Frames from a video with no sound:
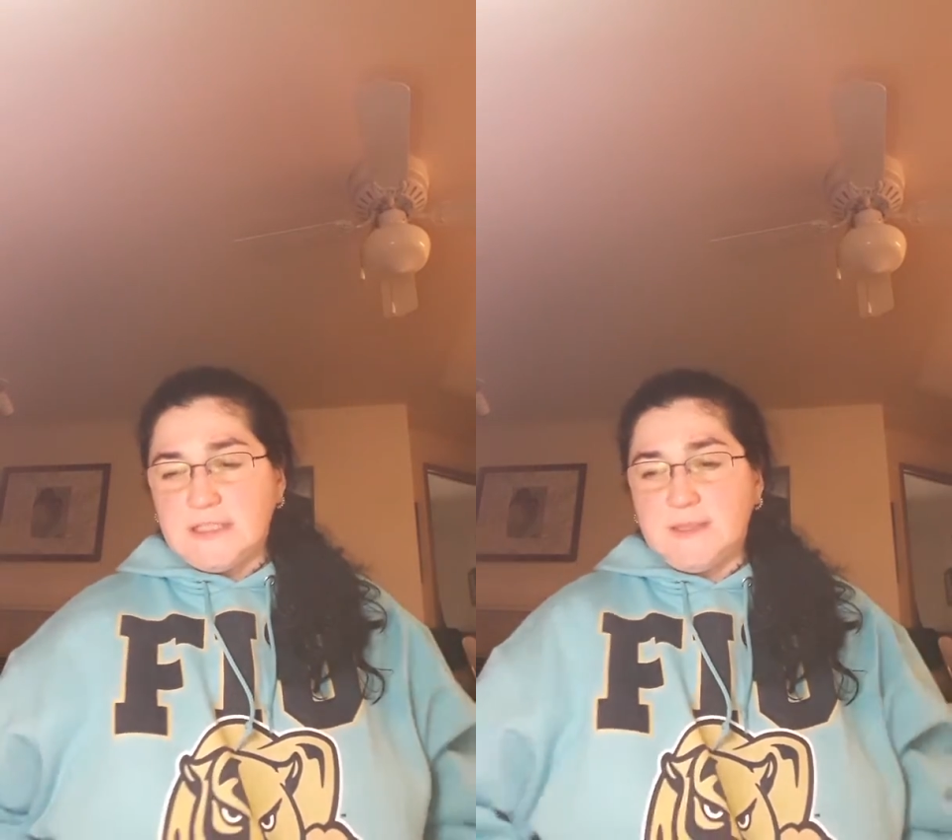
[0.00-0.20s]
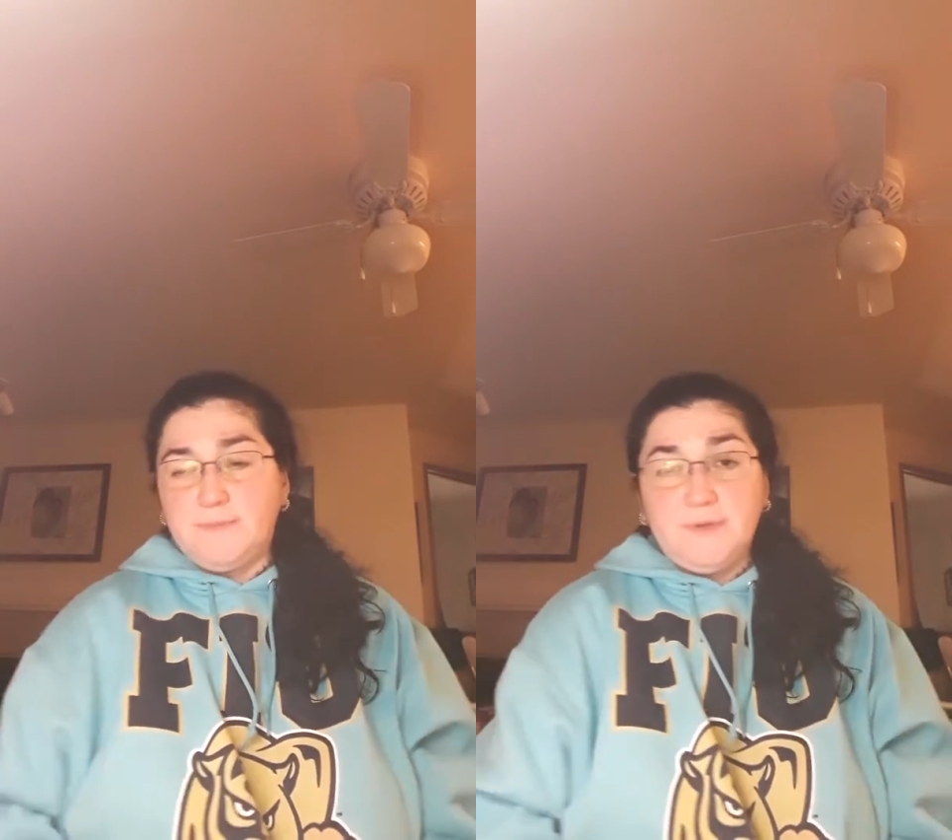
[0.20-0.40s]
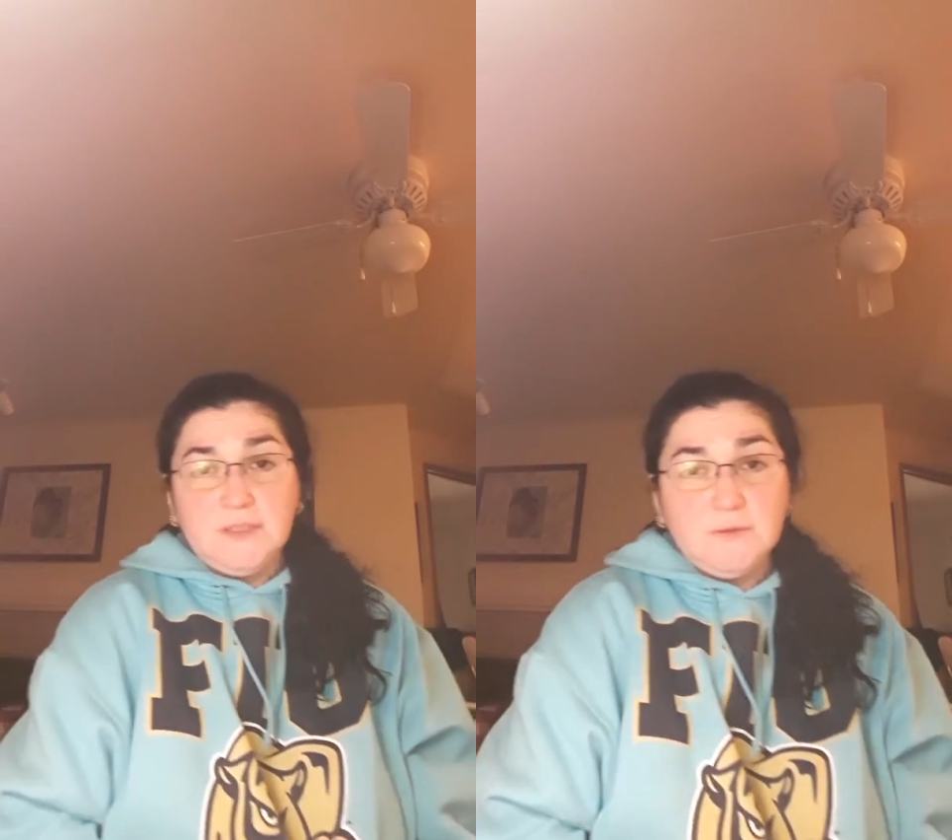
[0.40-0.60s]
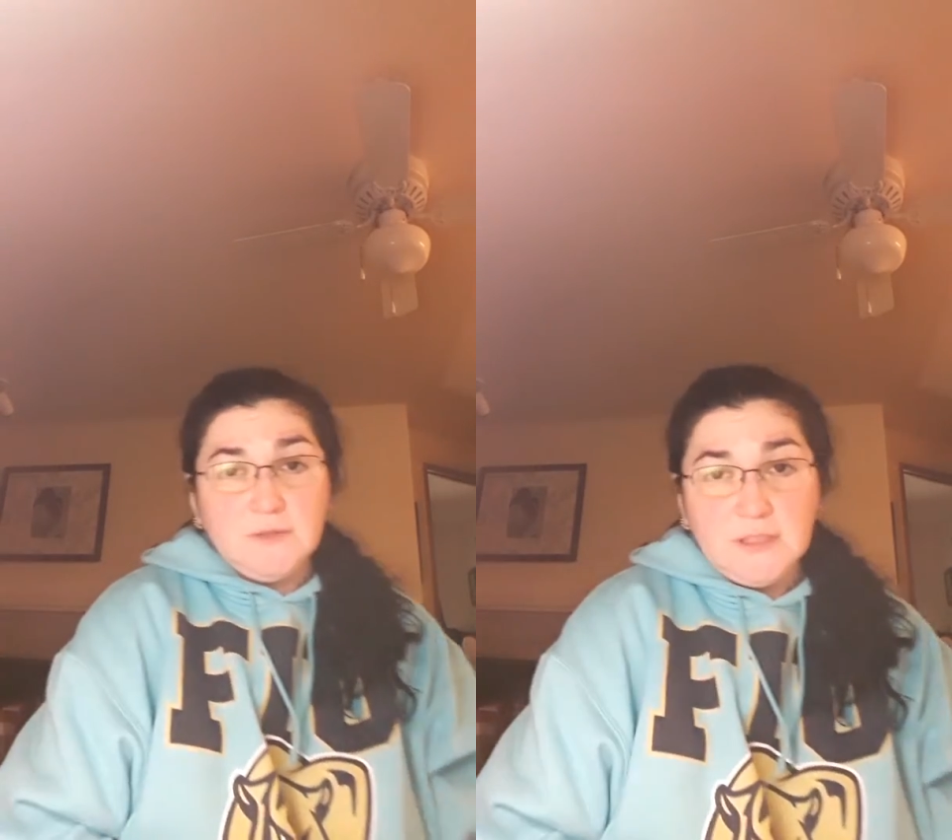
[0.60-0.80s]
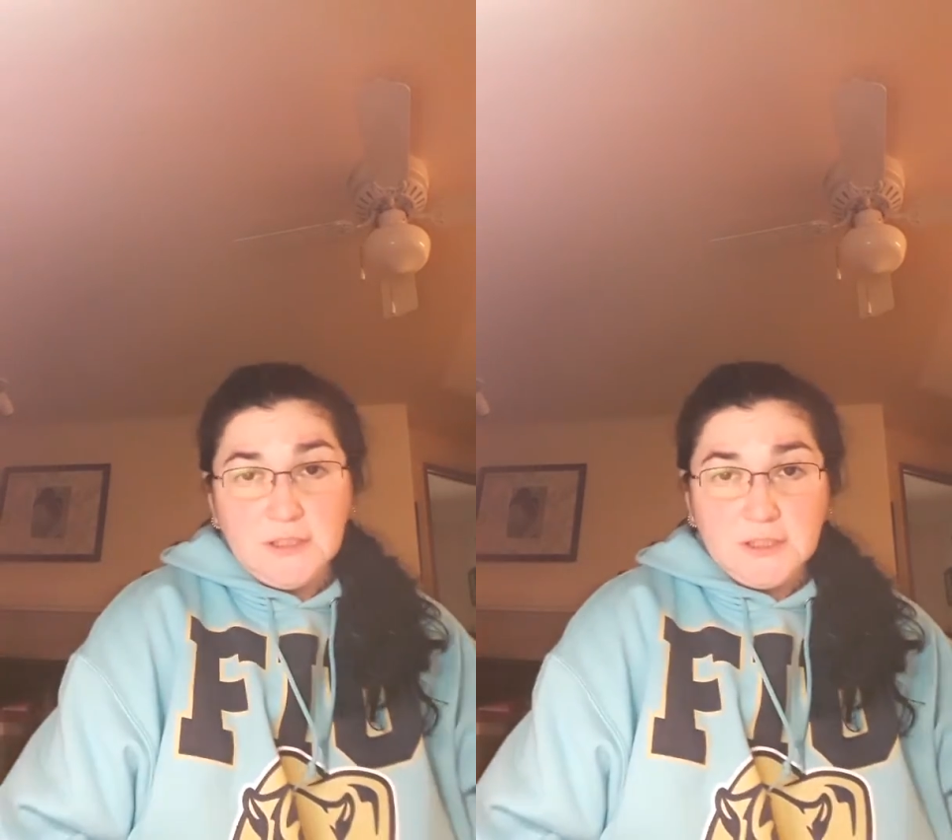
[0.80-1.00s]
as a preschool
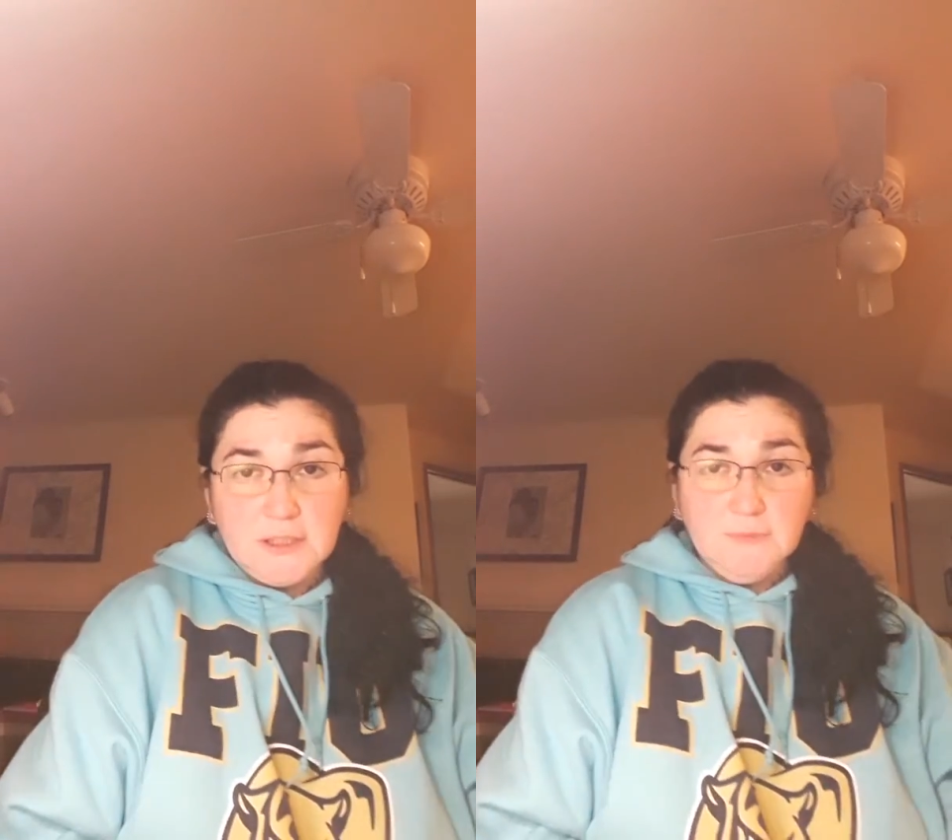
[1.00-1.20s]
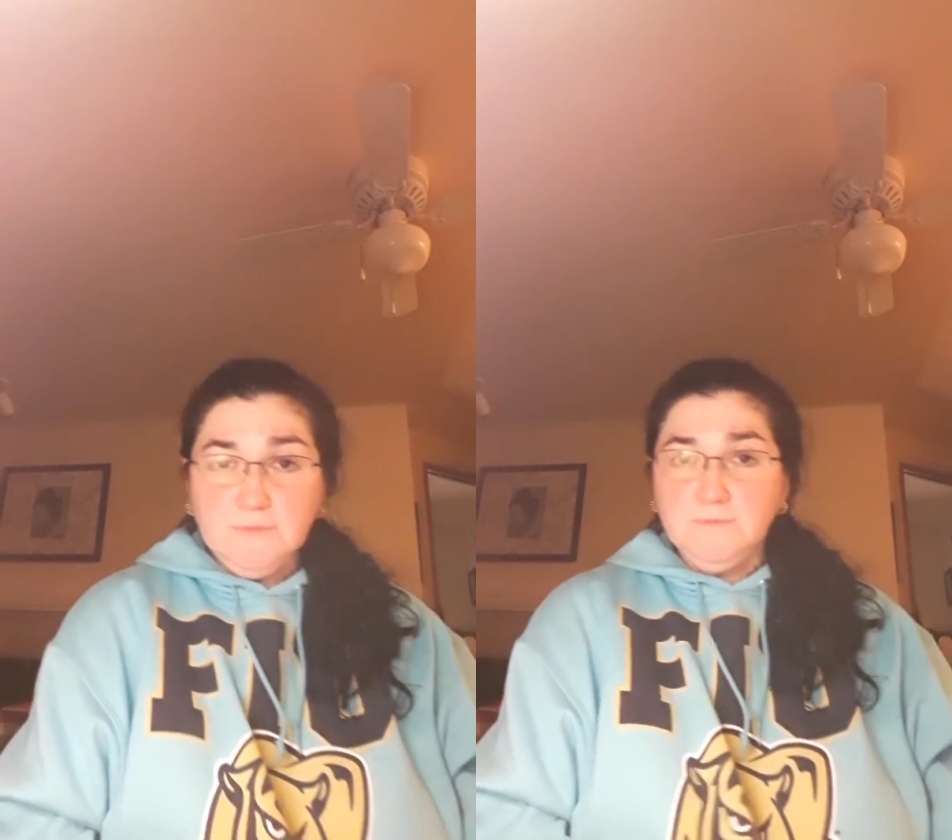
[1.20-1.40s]
teacher,